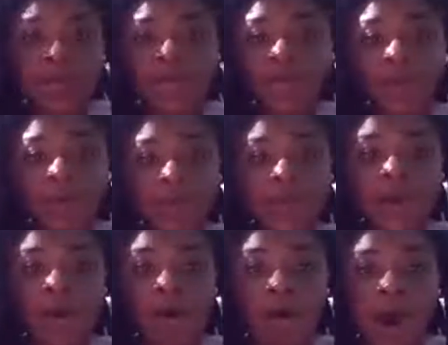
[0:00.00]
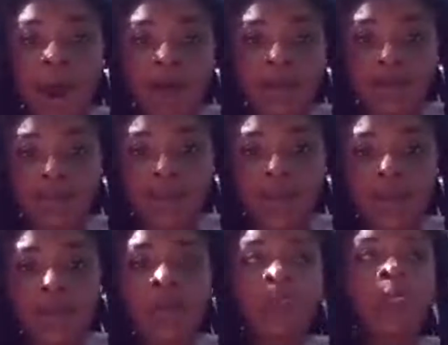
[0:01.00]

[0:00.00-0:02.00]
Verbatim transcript: before they are activated,